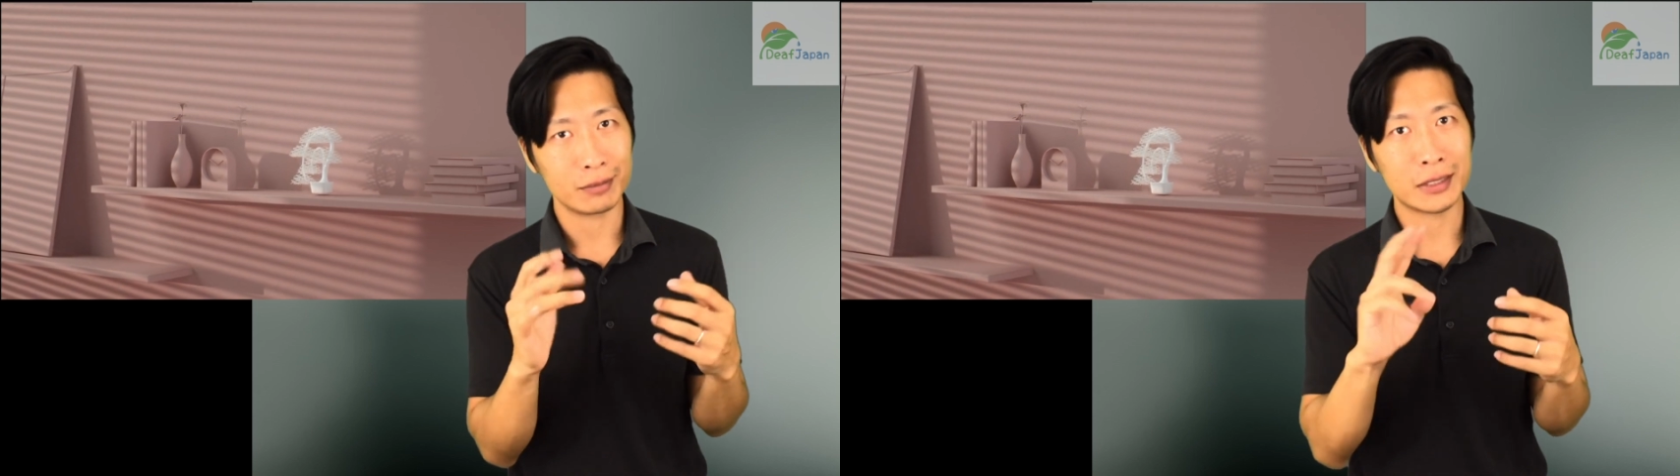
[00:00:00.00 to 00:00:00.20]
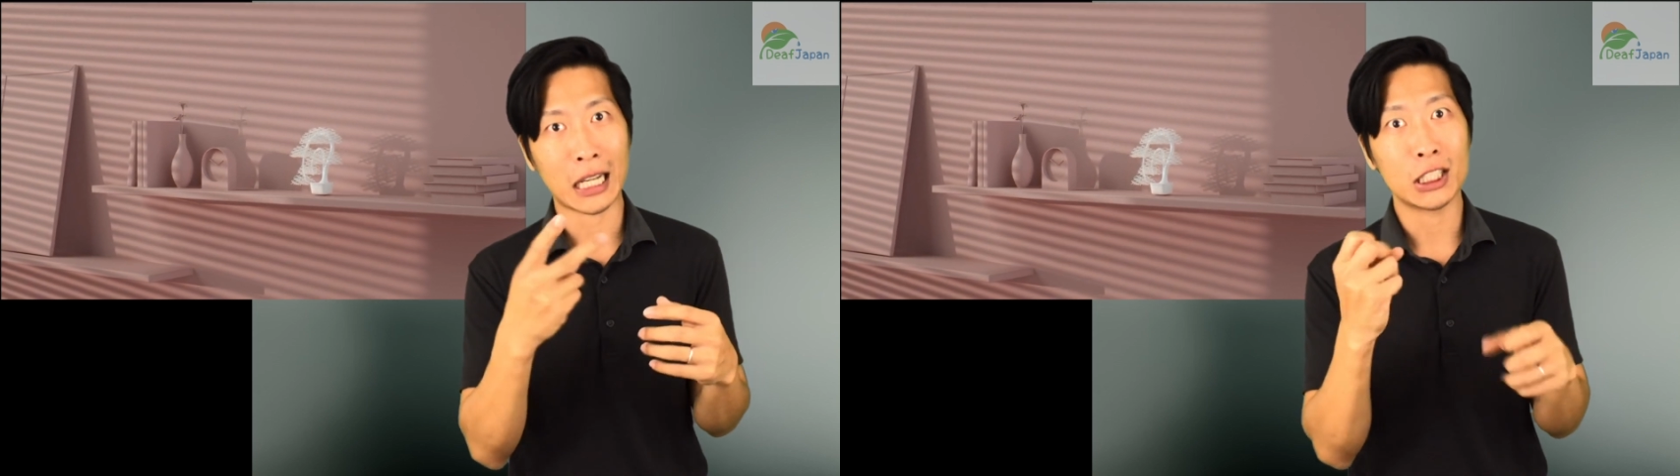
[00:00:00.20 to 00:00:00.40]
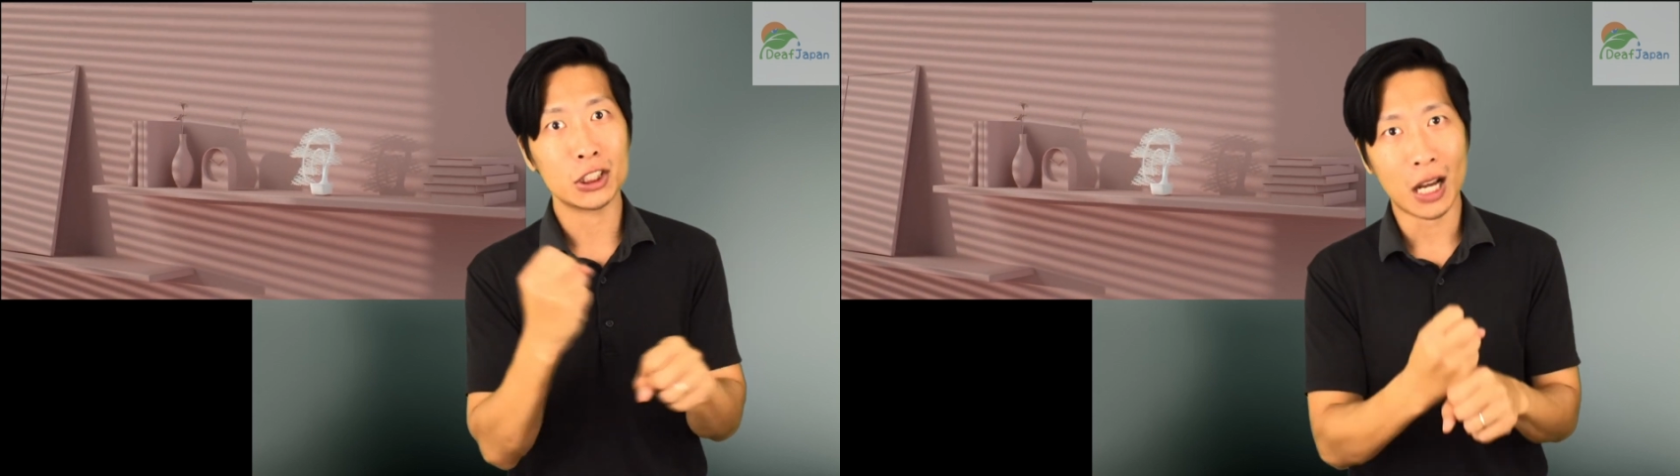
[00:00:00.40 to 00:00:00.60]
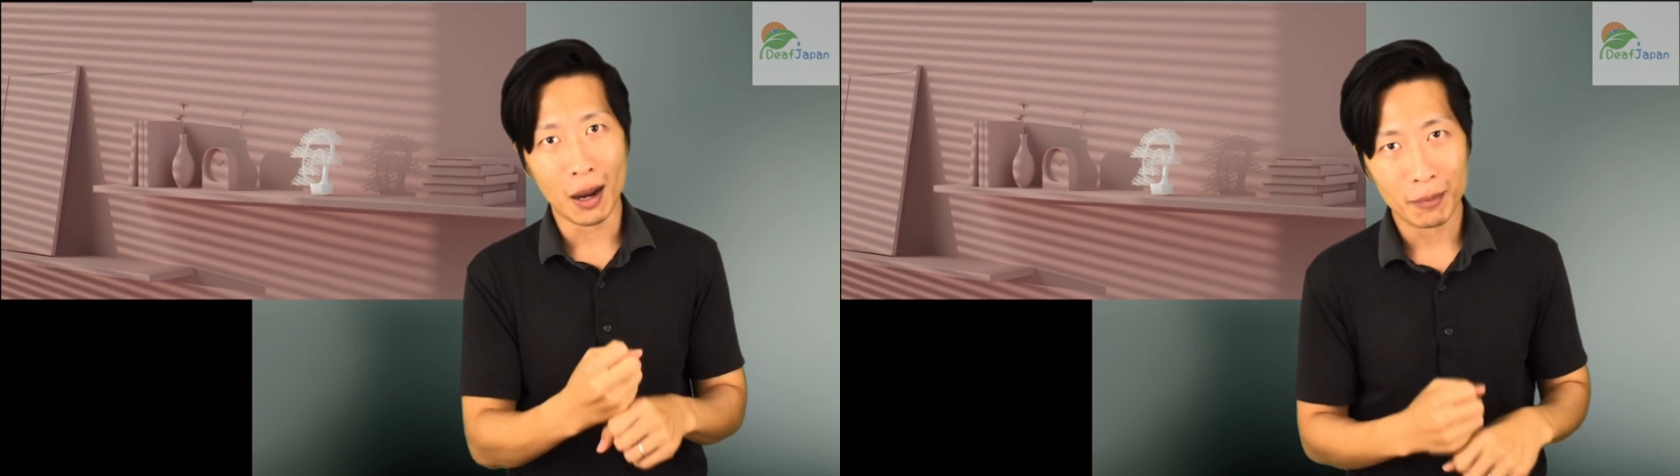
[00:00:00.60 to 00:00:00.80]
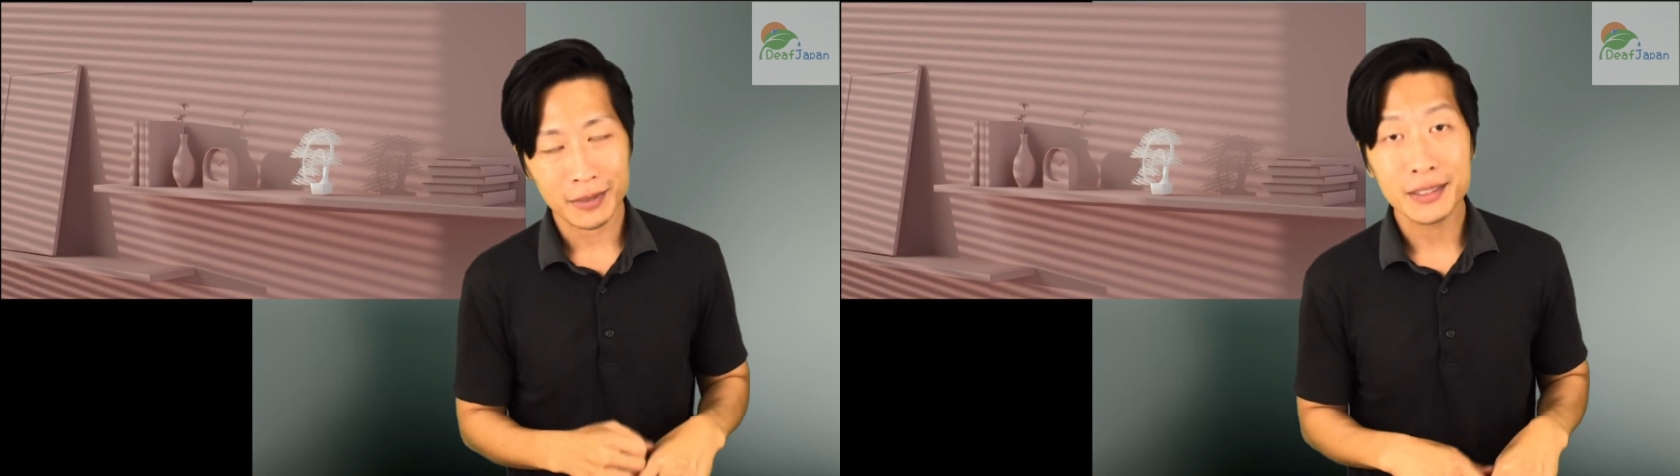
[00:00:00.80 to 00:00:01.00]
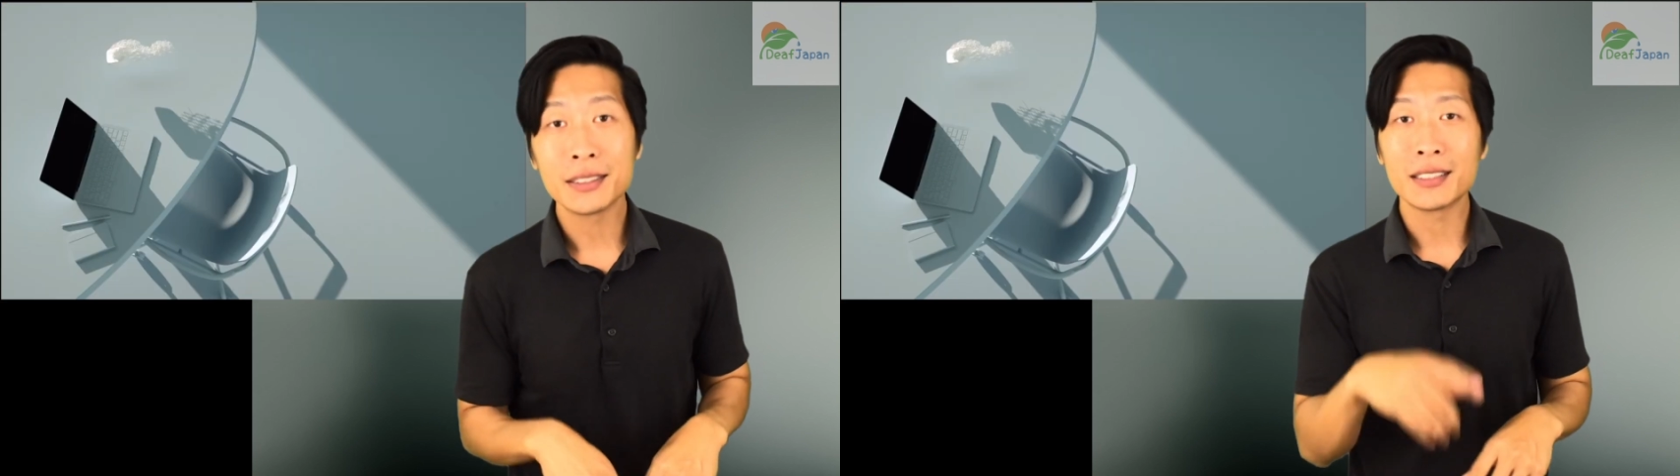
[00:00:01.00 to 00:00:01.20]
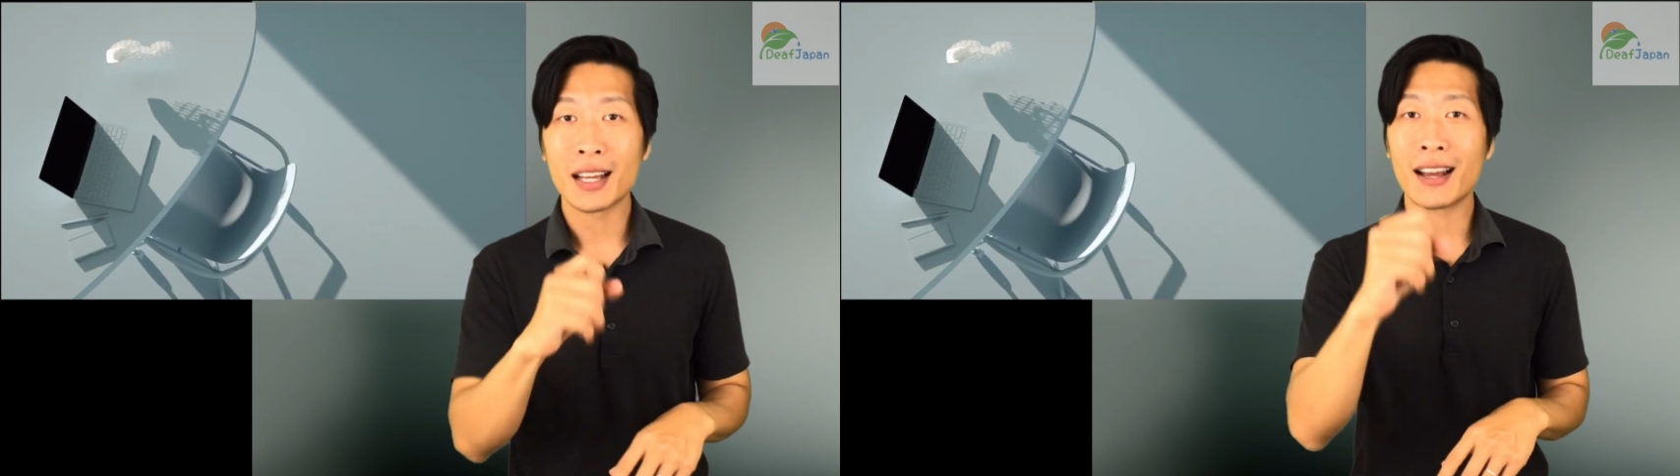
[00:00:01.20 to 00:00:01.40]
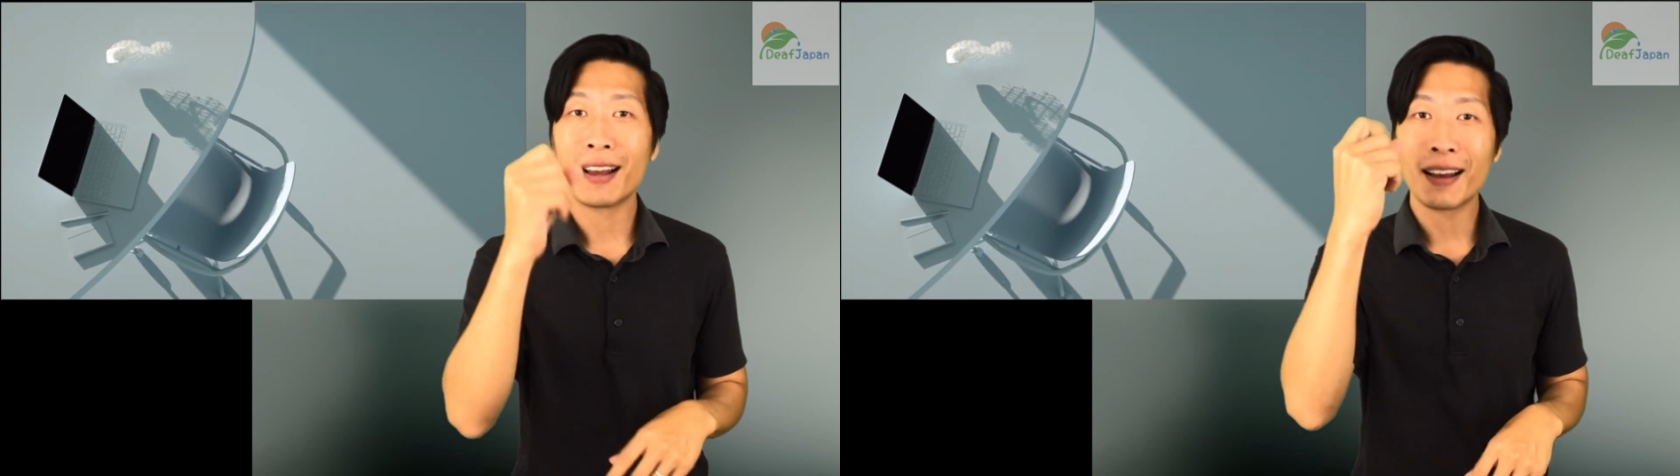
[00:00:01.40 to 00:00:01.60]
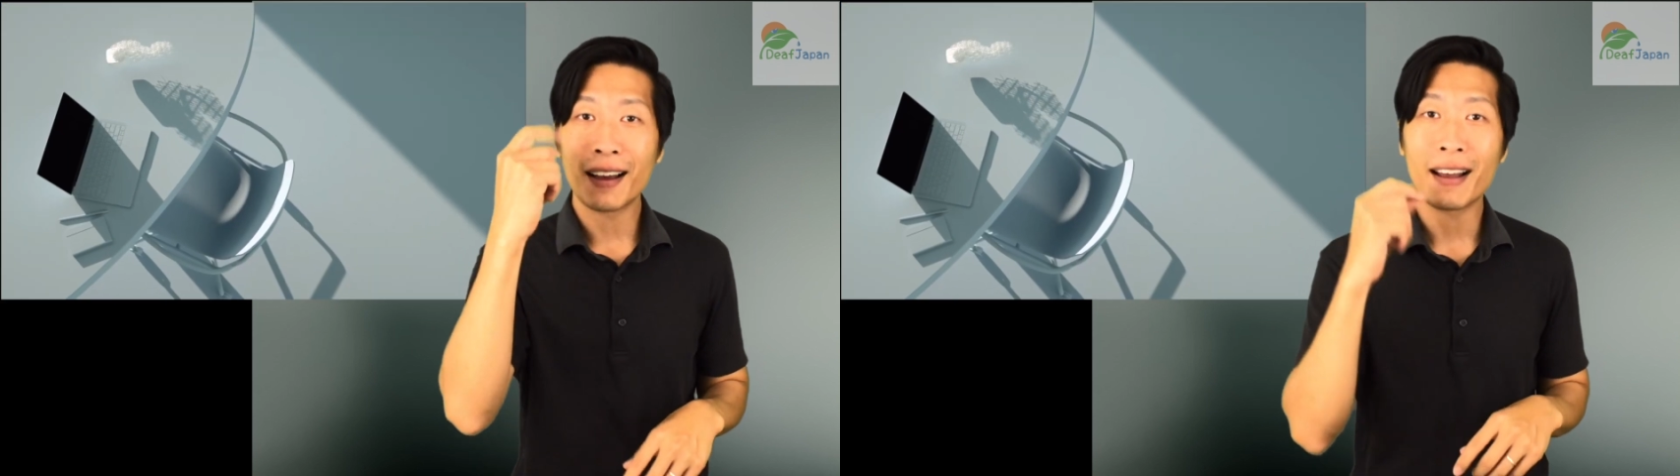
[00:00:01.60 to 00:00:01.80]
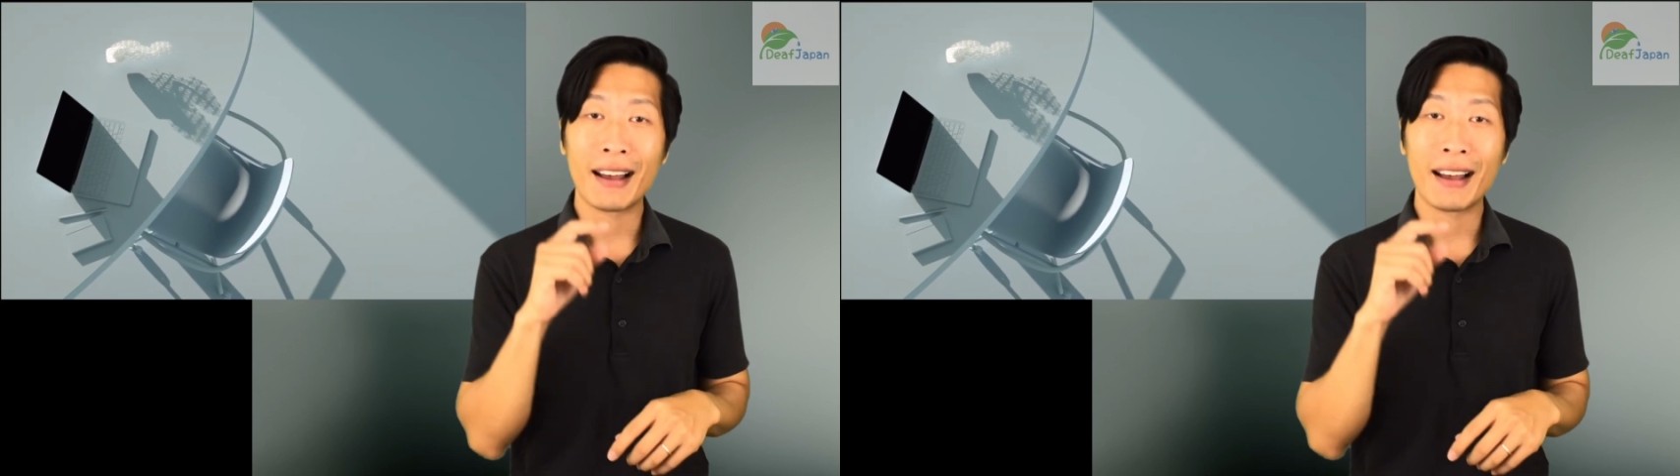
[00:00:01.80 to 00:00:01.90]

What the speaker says: a fun cultivating hobby